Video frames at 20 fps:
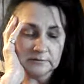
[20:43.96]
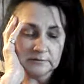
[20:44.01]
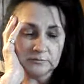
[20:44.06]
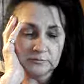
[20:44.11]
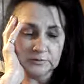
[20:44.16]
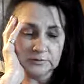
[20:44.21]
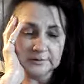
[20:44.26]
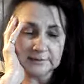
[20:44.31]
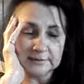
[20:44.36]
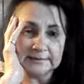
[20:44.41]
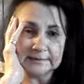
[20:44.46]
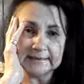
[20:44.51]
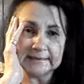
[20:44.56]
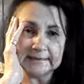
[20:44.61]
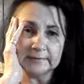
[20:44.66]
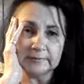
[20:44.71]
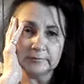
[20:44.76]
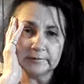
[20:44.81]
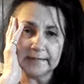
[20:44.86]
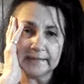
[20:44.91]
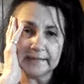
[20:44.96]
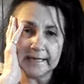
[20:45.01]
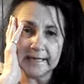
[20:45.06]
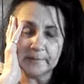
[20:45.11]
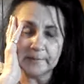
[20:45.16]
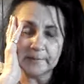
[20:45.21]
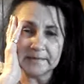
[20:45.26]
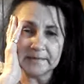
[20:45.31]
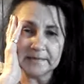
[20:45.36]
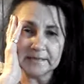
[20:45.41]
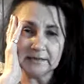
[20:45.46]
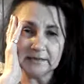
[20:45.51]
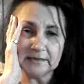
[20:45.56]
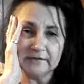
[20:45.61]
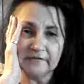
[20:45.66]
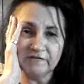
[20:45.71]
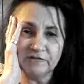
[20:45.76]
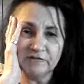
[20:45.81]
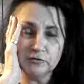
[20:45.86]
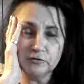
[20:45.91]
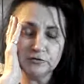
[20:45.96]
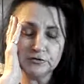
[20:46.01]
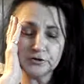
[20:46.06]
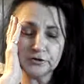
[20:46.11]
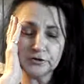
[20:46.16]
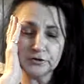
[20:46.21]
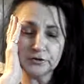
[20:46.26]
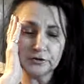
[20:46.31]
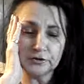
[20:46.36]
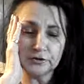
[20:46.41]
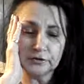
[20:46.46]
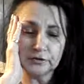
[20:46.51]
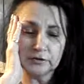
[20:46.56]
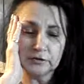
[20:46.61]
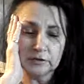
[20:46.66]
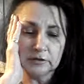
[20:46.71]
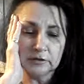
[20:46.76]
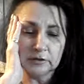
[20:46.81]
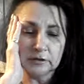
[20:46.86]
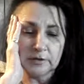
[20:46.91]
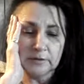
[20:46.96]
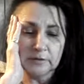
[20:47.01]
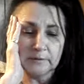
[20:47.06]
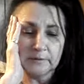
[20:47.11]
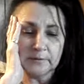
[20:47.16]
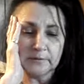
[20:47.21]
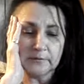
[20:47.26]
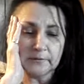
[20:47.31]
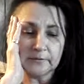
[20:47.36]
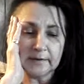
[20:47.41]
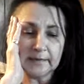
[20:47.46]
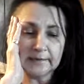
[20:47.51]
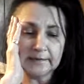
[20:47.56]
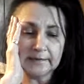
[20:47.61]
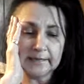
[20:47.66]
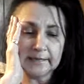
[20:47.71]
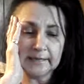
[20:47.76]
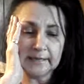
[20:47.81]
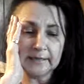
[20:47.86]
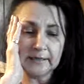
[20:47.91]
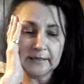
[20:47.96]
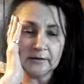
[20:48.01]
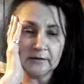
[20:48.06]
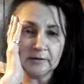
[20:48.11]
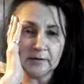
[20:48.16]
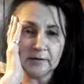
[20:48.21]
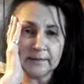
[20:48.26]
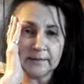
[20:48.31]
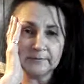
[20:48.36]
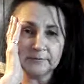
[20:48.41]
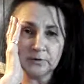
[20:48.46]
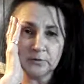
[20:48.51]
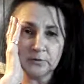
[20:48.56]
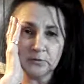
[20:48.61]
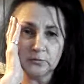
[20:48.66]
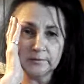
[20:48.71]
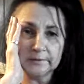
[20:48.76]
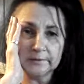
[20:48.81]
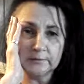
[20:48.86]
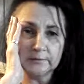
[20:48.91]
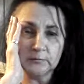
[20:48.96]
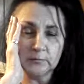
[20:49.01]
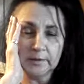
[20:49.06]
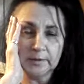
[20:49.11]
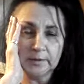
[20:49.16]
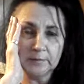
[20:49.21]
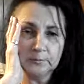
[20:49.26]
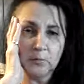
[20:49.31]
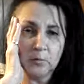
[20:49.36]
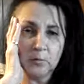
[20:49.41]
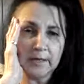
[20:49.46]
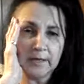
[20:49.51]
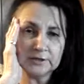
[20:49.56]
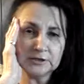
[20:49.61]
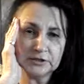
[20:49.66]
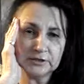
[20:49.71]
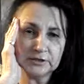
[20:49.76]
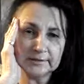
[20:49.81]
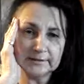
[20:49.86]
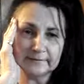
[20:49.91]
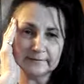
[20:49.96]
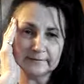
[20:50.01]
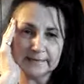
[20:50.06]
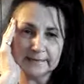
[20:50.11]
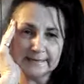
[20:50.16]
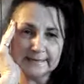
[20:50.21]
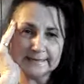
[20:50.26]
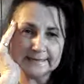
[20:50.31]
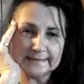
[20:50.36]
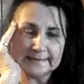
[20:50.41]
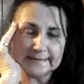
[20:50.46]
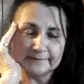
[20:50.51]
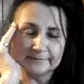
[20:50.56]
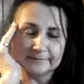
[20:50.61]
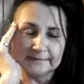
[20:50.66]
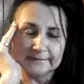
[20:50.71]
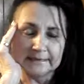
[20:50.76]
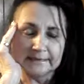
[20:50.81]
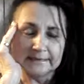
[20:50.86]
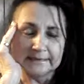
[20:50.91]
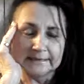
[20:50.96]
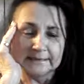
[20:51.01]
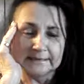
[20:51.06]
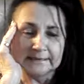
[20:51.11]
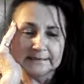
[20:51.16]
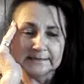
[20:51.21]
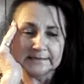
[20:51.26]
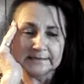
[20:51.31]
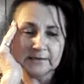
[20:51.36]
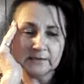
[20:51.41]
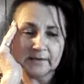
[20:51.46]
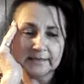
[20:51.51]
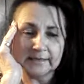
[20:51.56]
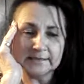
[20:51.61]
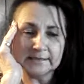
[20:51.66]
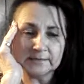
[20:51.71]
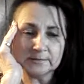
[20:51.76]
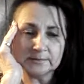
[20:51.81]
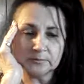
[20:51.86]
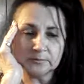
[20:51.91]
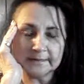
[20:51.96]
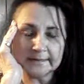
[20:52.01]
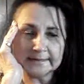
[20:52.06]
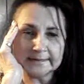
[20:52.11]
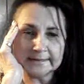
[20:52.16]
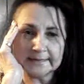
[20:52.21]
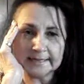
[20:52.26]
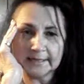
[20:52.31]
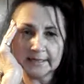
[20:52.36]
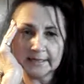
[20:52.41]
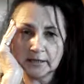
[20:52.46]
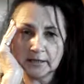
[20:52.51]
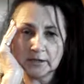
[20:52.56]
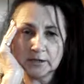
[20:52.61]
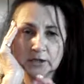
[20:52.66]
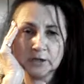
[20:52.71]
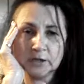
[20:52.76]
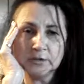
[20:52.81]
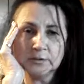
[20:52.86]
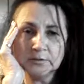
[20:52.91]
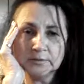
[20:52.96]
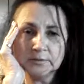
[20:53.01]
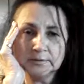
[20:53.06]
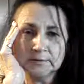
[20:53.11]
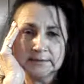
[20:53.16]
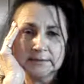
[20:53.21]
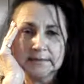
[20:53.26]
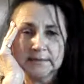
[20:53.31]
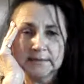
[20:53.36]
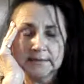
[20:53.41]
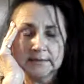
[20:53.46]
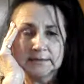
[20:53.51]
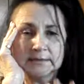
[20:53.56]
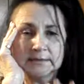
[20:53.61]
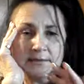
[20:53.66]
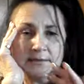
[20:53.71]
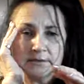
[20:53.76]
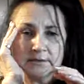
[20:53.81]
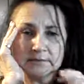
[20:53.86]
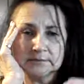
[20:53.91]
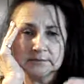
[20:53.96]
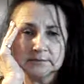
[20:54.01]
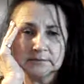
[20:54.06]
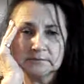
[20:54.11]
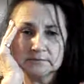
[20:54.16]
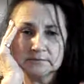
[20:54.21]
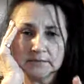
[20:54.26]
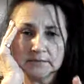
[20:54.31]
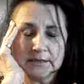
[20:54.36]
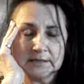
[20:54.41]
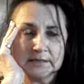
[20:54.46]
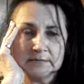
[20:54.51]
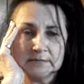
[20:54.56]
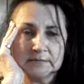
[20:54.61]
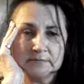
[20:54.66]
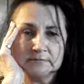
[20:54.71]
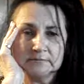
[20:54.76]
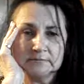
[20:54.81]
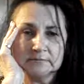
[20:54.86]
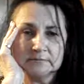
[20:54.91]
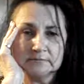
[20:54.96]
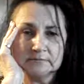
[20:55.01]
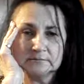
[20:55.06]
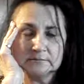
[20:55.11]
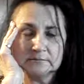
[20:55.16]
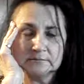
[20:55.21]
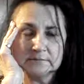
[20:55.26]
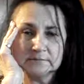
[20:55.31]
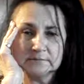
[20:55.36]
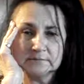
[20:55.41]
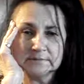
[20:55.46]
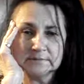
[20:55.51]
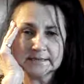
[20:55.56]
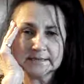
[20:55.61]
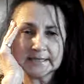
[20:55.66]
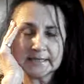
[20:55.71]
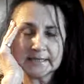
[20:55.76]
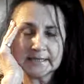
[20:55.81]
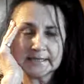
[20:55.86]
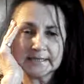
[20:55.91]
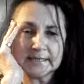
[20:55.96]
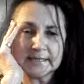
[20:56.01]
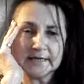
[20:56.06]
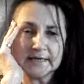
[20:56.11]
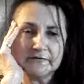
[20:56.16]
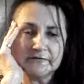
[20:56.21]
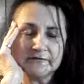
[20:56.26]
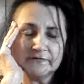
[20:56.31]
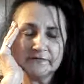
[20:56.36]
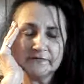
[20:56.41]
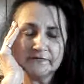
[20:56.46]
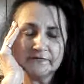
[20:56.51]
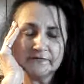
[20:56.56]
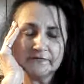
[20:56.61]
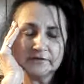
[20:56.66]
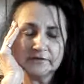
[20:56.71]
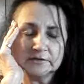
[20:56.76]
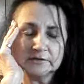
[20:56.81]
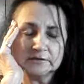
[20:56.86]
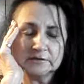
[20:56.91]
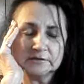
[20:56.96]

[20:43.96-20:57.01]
We'll see what happens in the future. But right now, I'm the only one watching these. So I just want to say hello. Uh, stay safe.